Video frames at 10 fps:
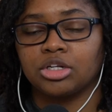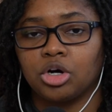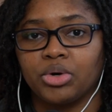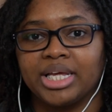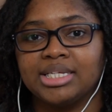
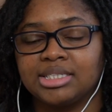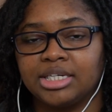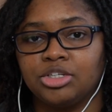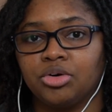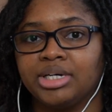low
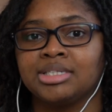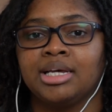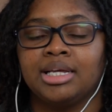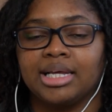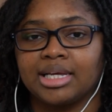hissing noise
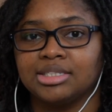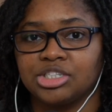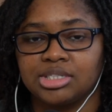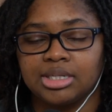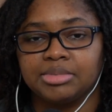that can
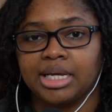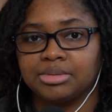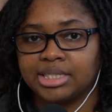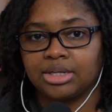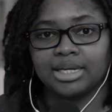just
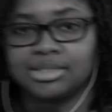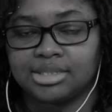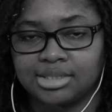sometimes sound like